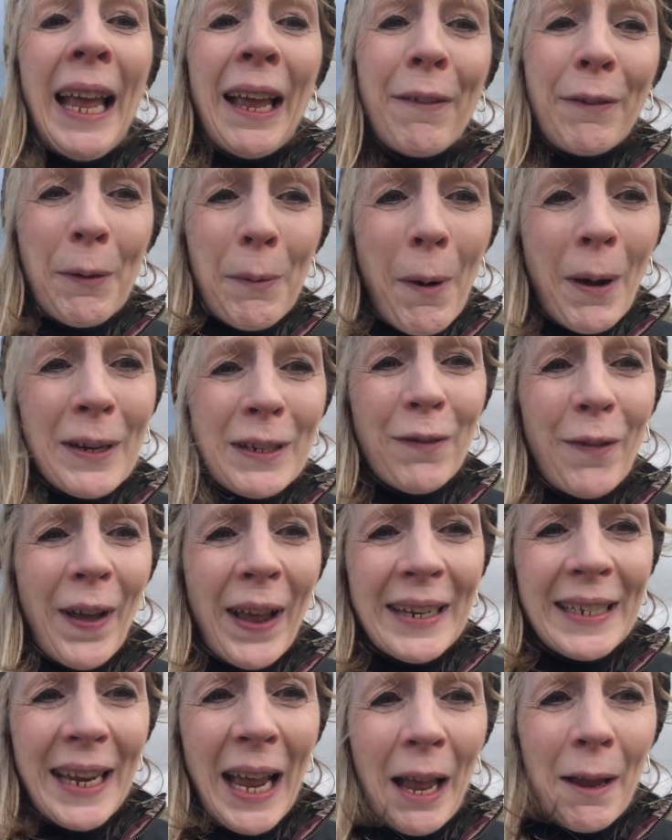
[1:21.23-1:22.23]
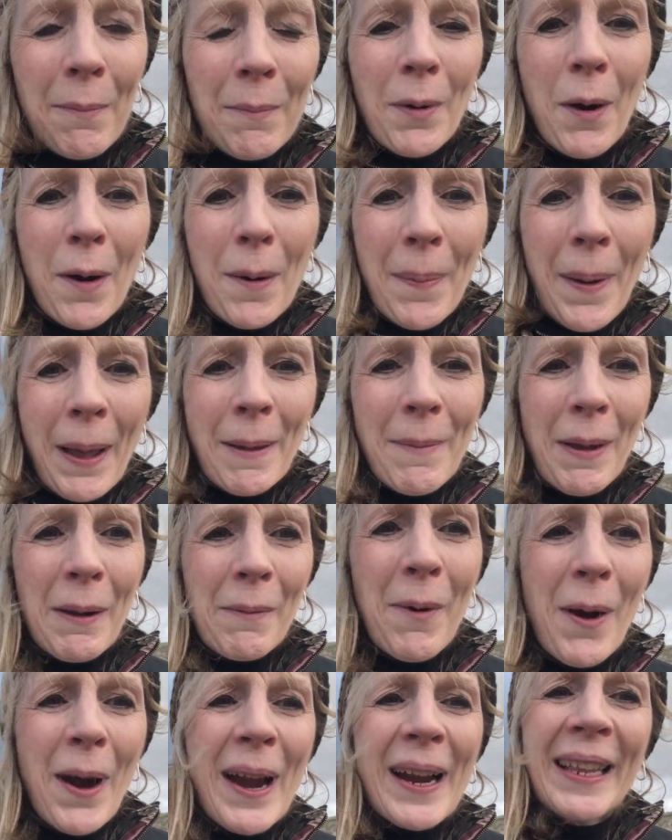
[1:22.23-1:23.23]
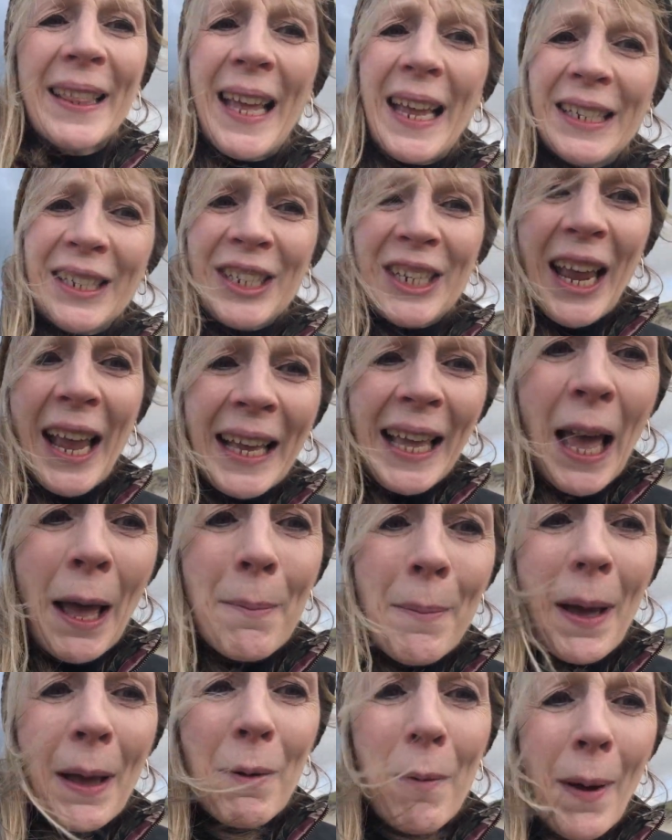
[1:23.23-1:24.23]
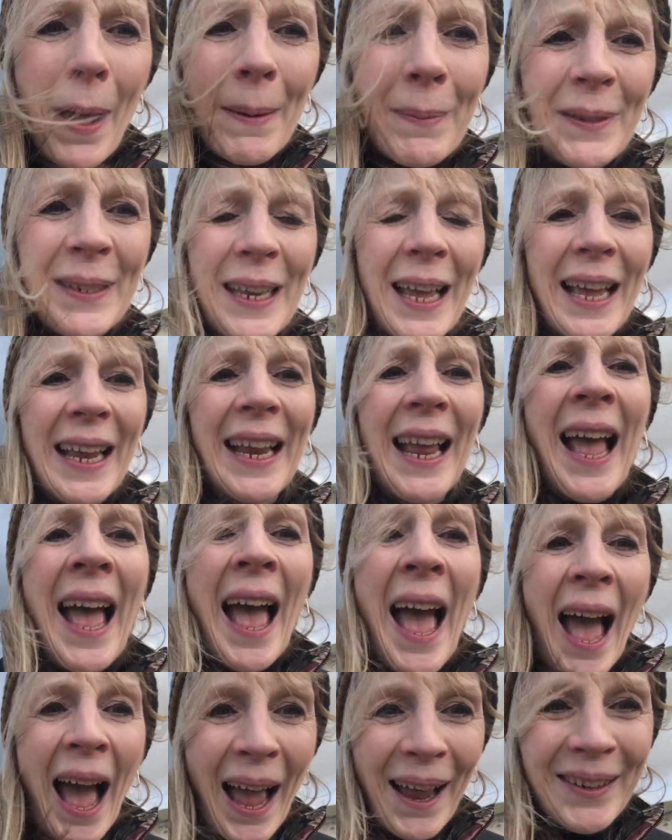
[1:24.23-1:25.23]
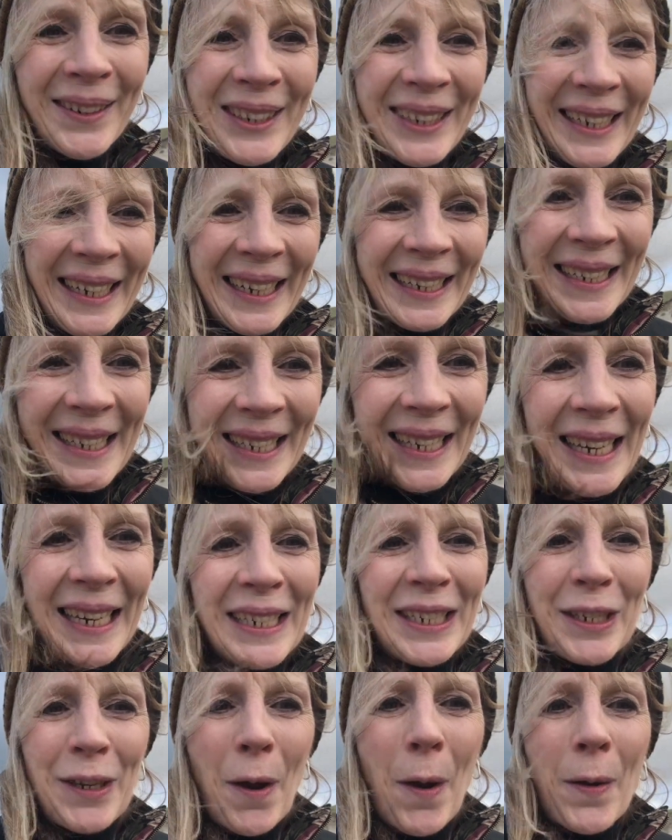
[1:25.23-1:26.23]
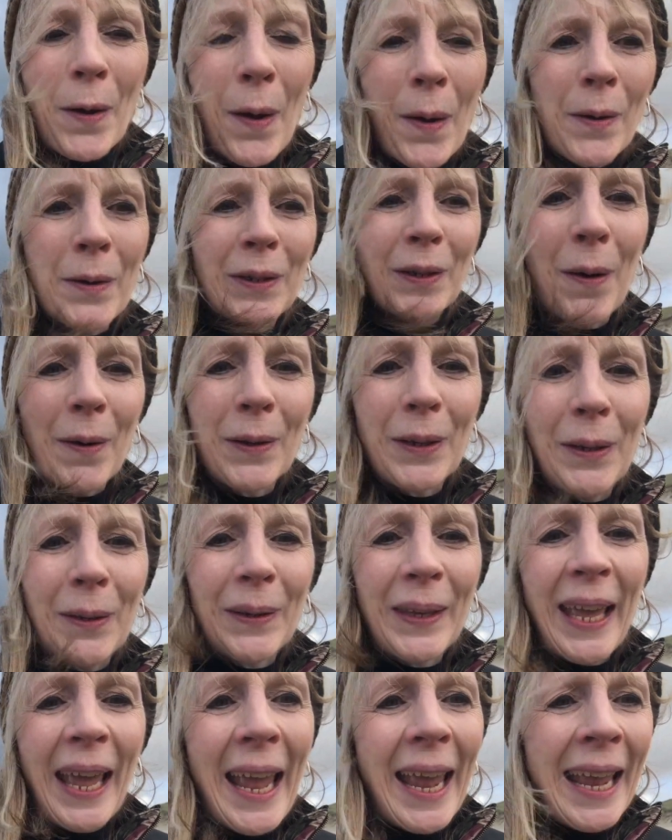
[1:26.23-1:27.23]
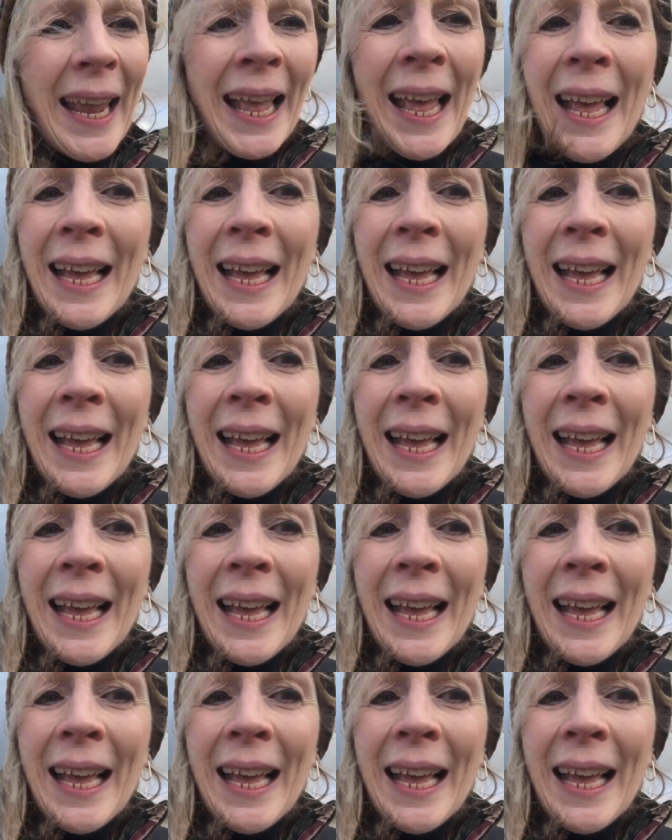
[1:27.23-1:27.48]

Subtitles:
If you want to find out more about my work, then check out my website, howsheilasees.co.uk.